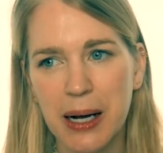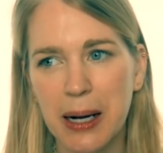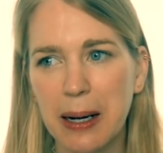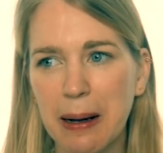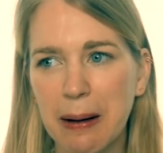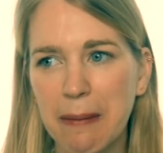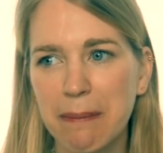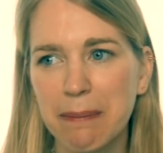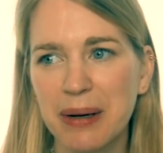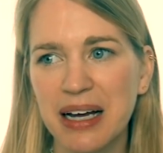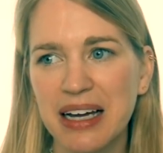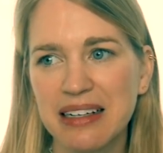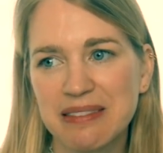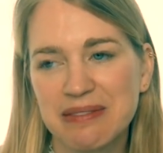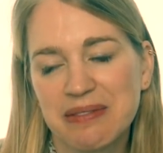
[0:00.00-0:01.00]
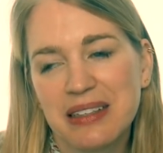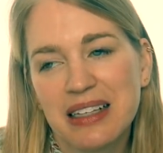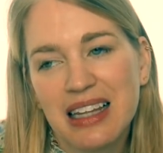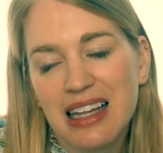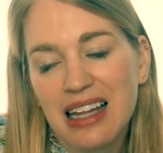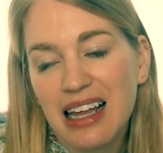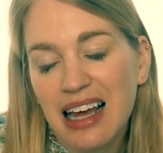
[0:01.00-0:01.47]
But
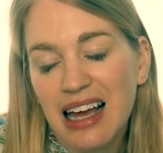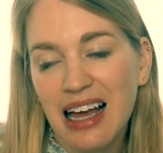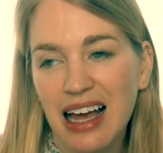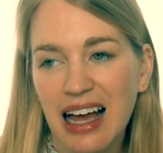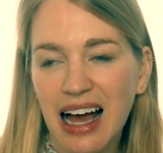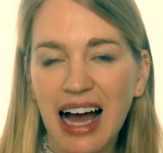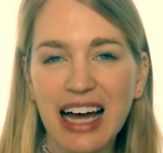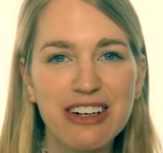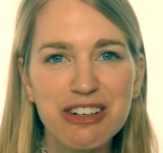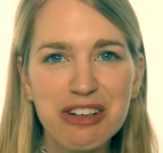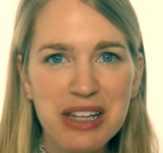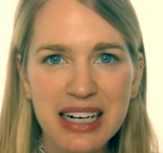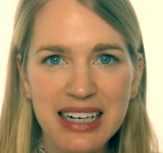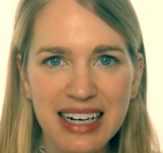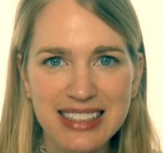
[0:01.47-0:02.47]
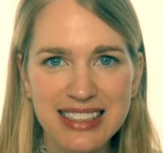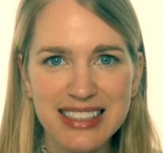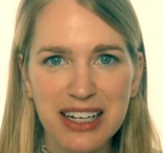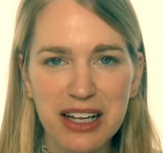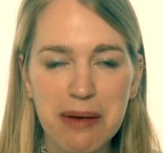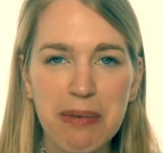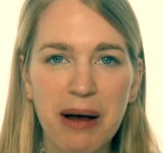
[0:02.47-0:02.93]
I don't know that it
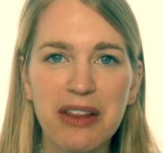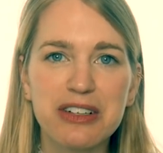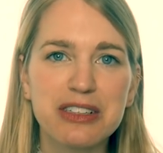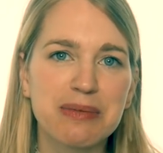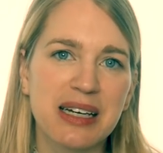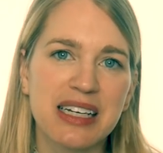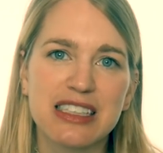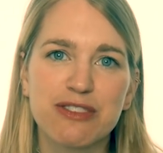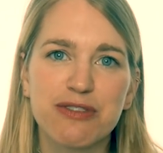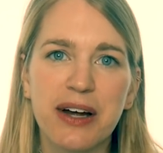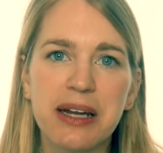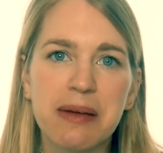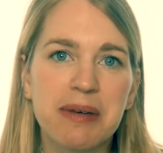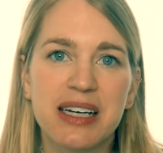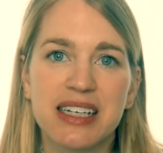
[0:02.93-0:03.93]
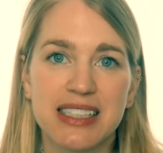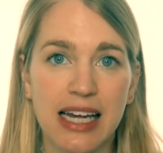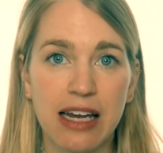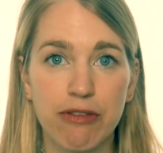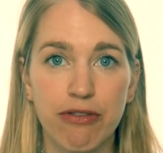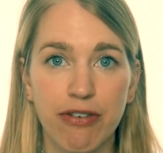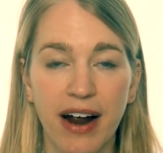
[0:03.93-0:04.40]
necessarily bothers me. It's funny because
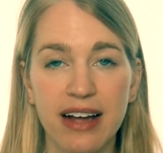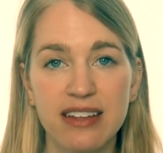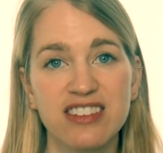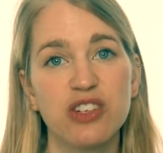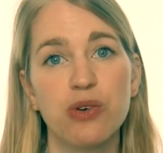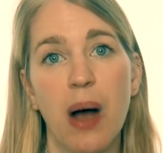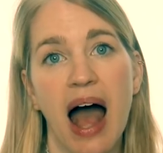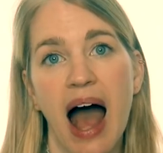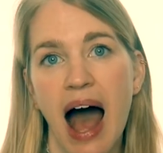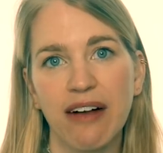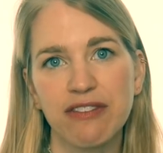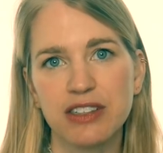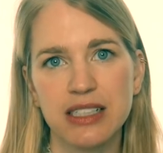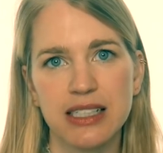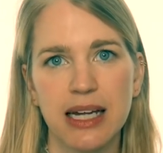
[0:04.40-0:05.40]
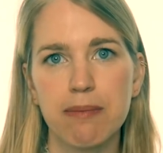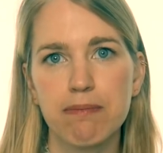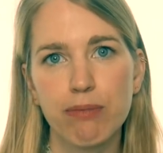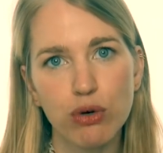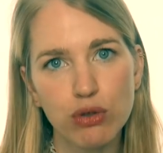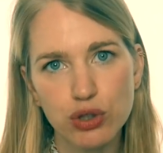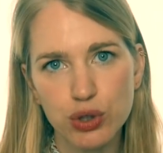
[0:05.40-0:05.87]
in France, you have to say
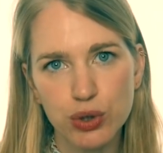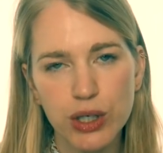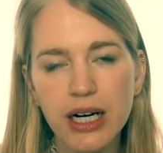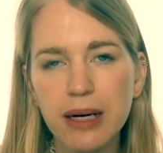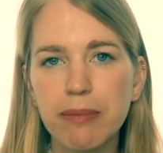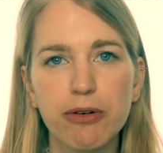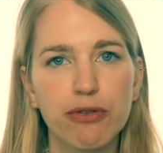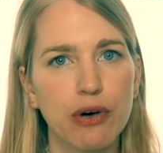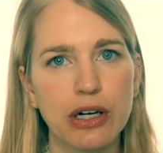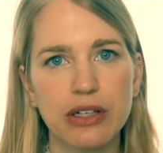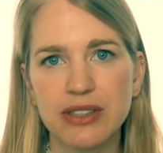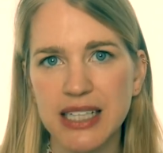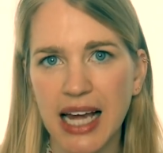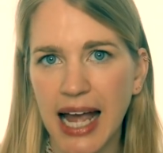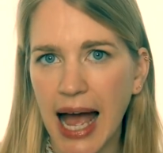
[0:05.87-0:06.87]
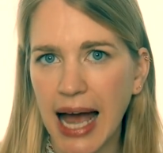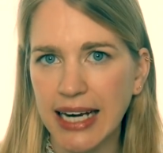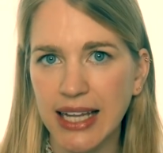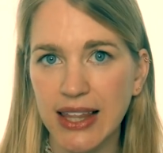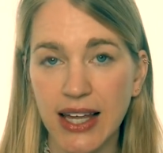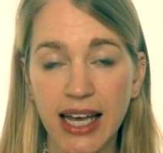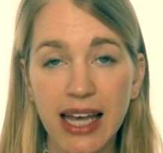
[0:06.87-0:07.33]
bonjour before you say
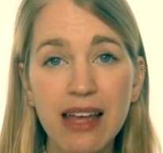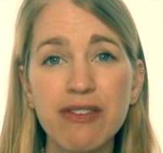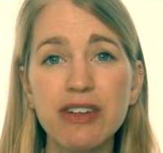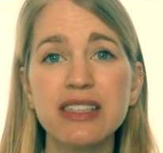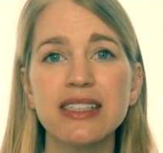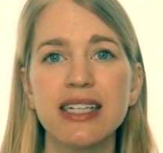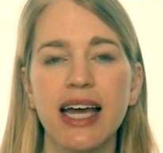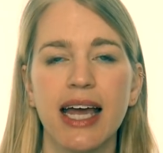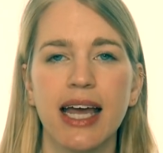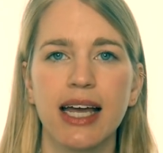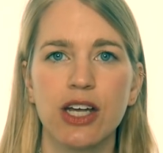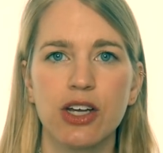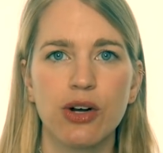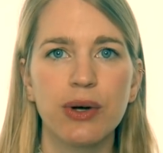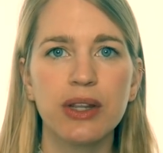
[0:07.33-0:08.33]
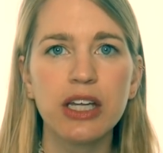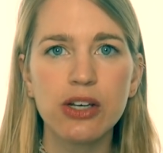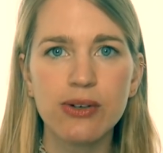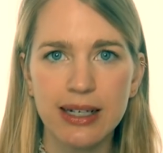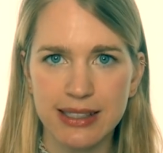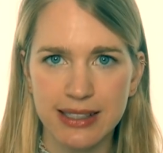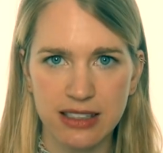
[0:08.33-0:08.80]
anything. Even saying, you know, in
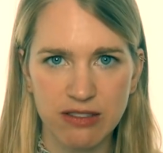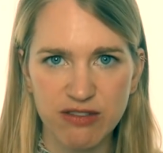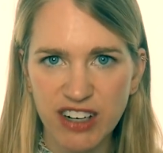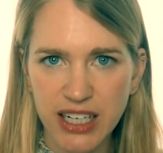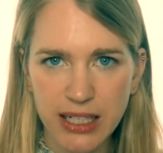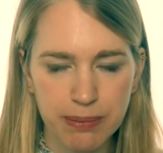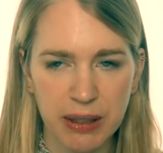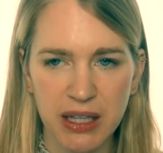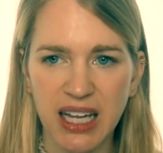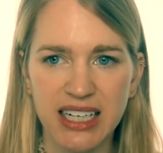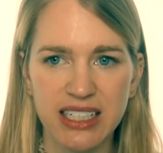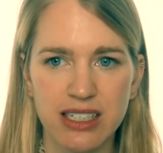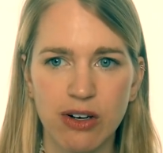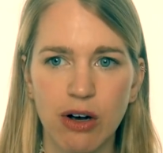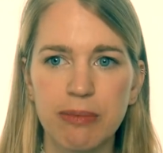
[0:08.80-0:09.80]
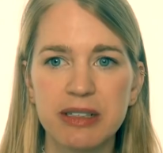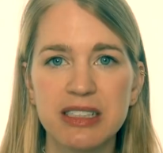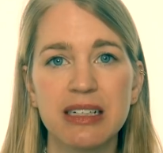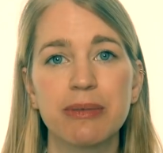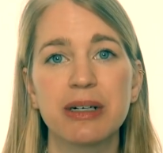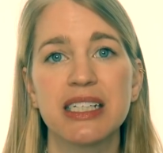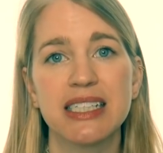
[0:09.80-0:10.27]
the US, it's very polite to go up to
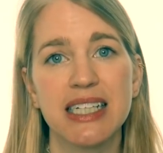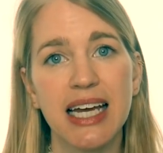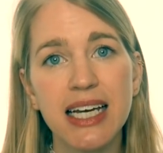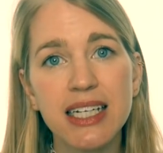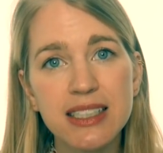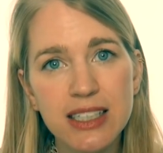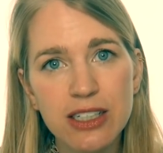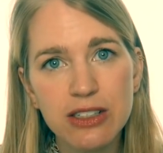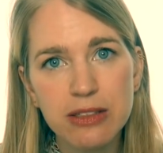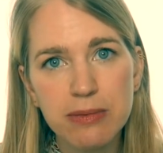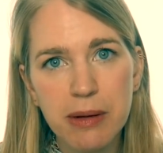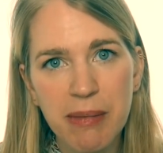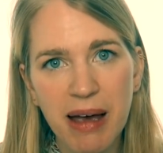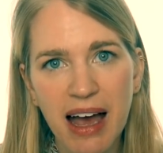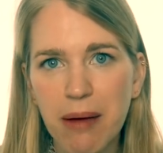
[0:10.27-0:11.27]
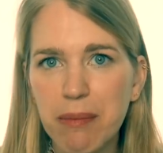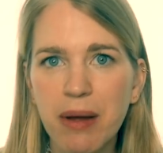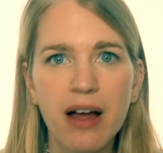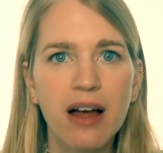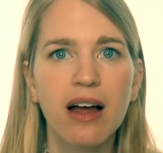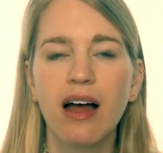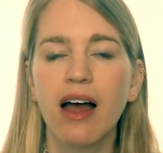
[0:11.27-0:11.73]
someone and say, "Excuse me,
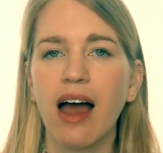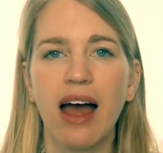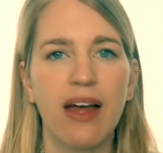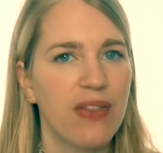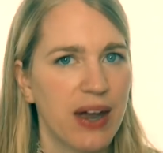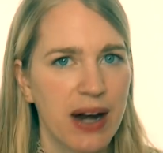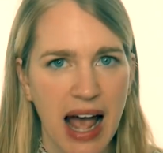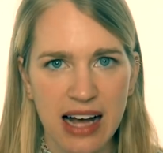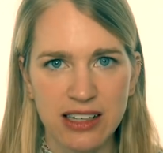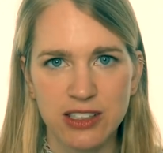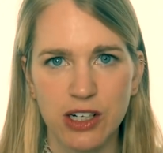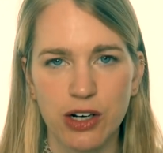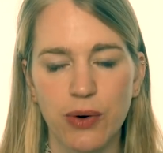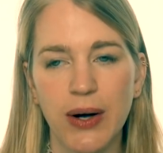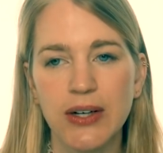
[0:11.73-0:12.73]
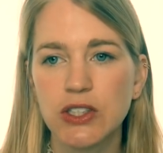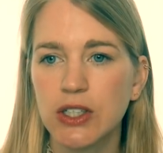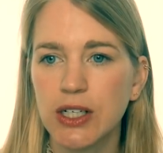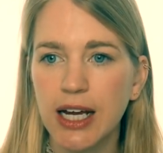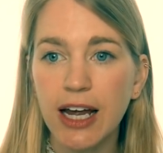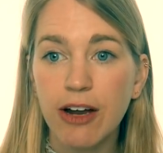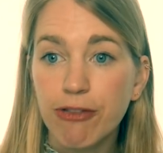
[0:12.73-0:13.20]
ma'am," and then ask your
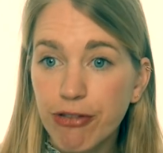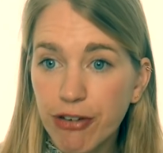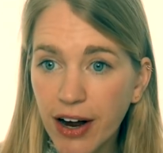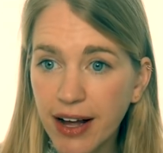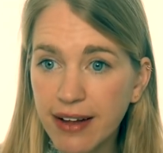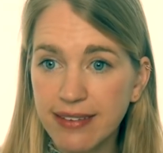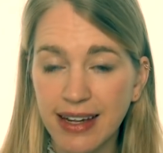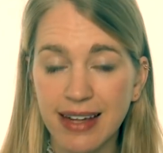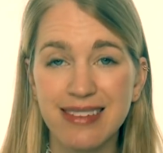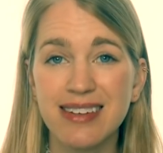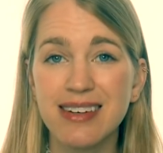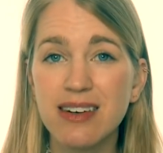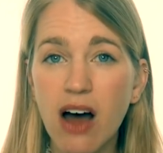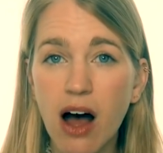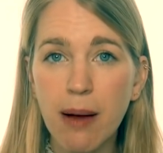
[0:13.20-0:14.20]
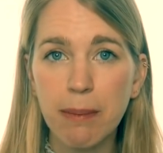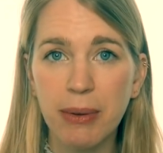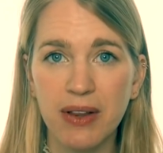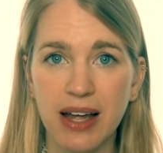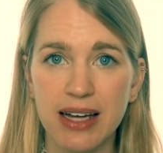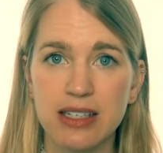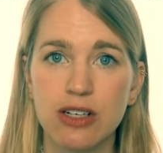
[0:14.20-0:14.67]
question. In France, it's not
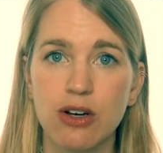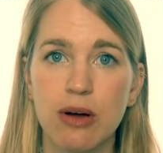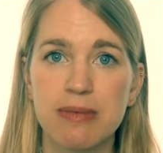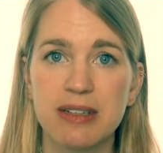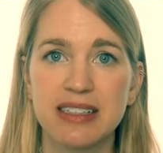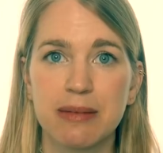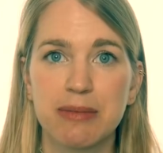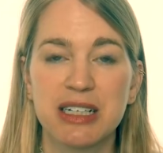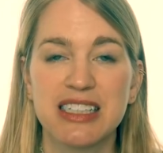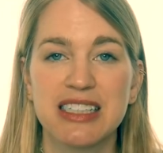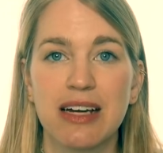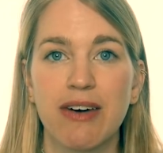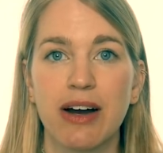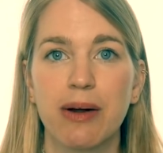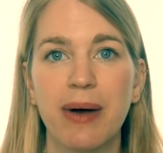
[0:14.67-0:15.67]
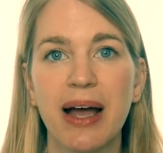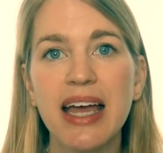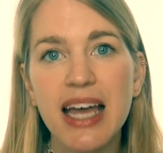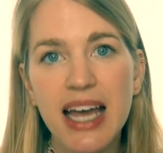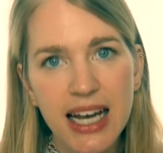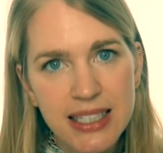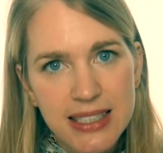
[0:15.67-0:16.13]
polite to go up to someone and say right away,
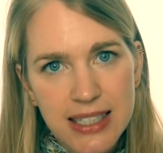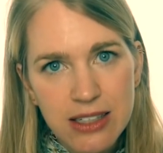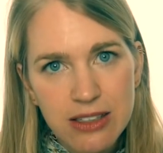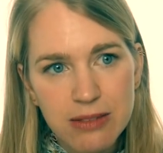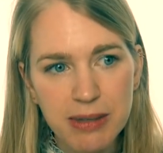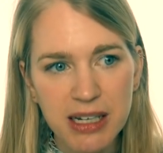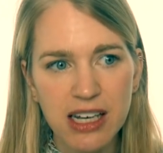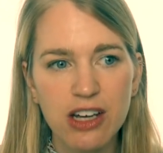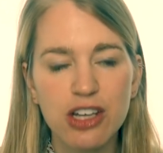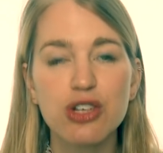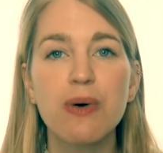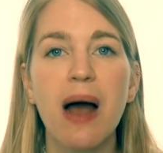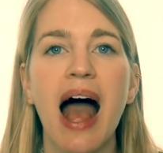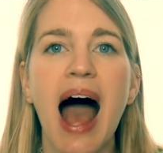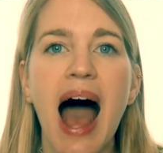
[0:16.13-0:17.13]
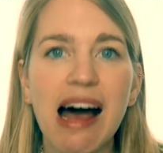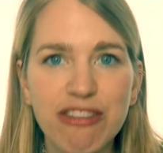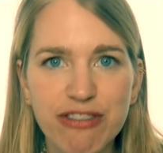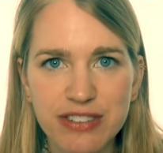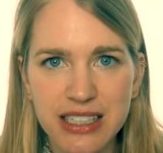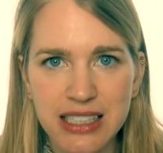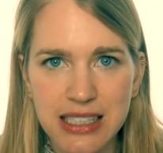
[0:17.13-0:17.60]
"Excuse me," you
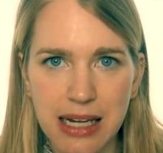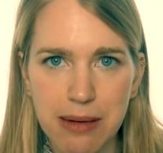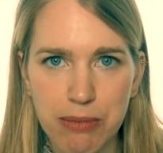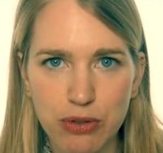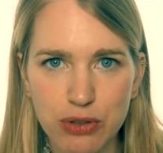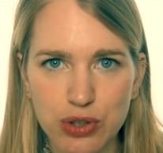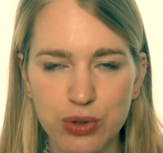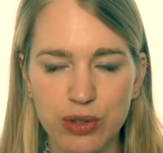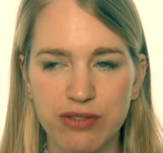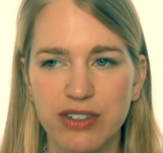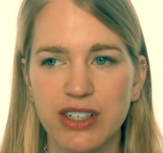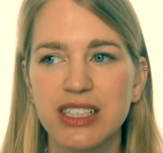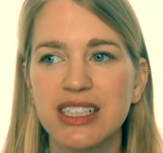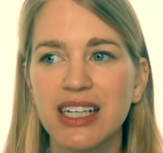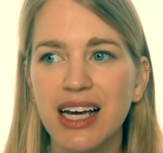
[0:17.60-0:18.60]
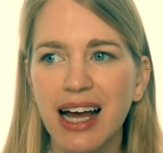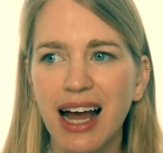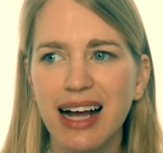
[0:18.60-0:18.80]
have to say bonjour first.